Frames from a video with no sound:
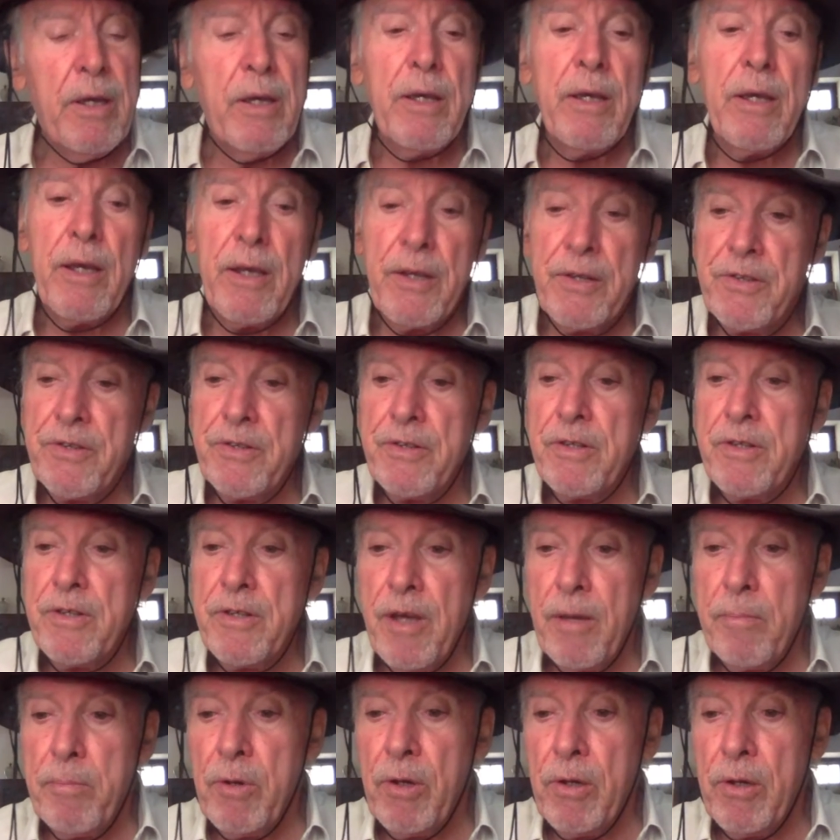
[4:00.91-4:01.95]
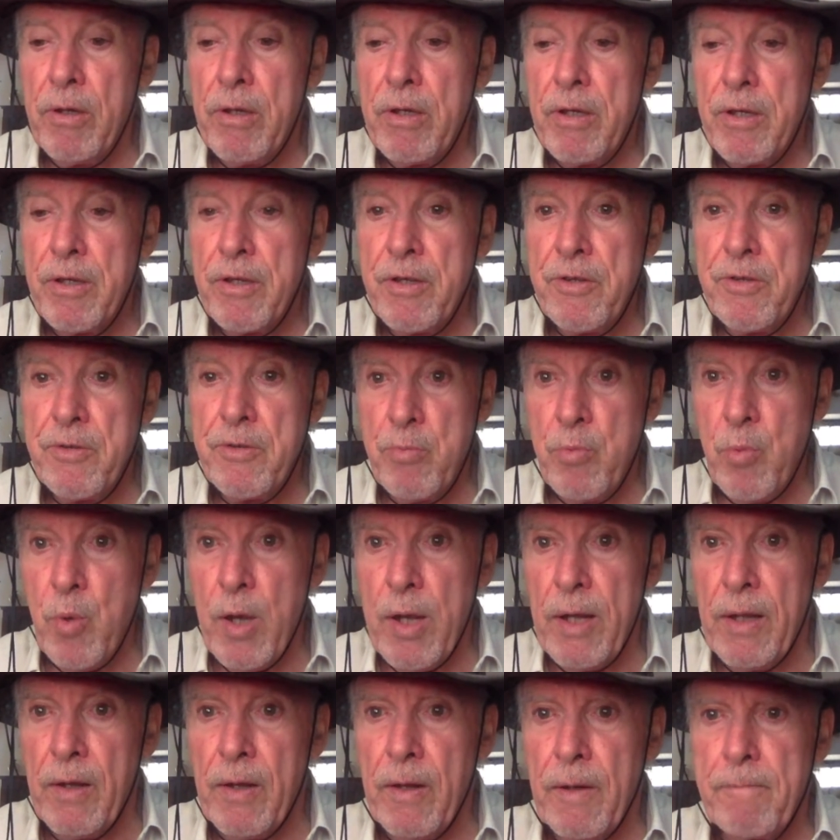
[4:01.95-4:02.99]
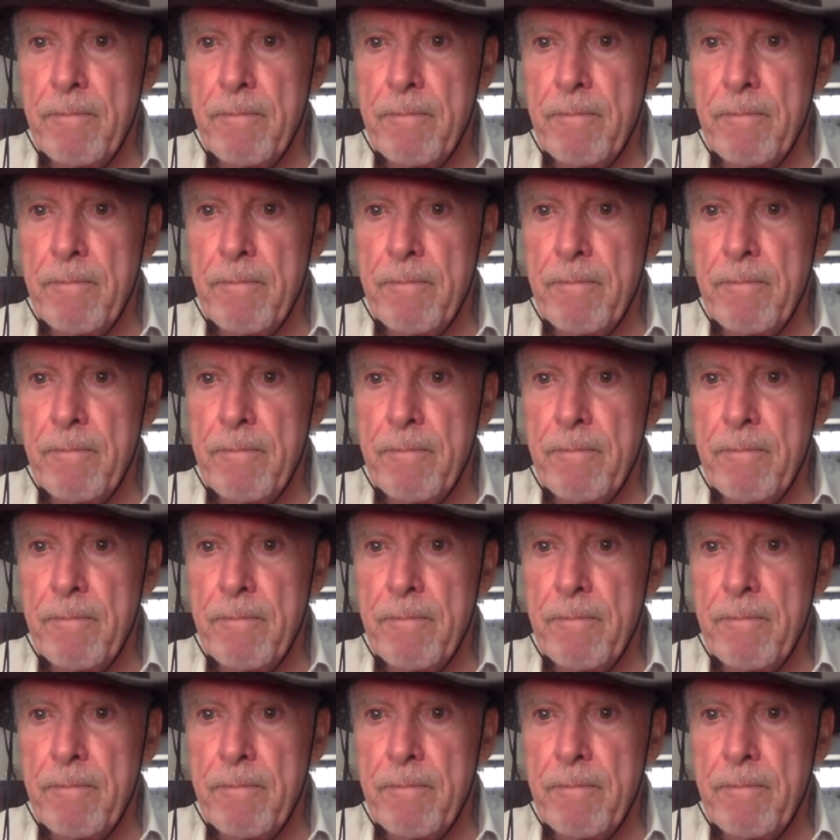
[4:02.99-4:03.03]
has to double as well.